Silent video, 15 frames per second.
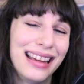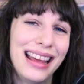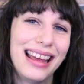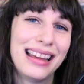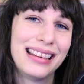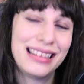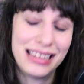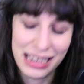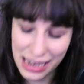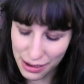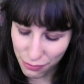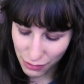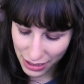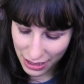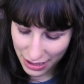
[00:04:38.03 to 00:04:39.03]
and see
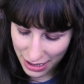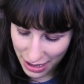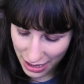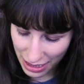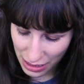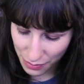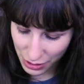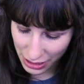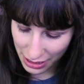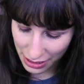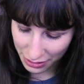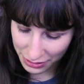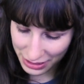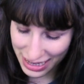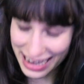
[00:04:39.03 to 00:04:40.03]
if we can get anybody
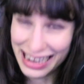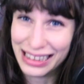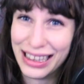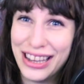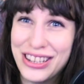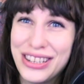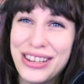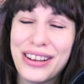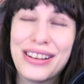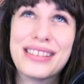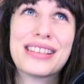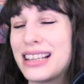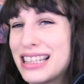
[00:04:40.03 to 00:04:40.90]
else any legendaries.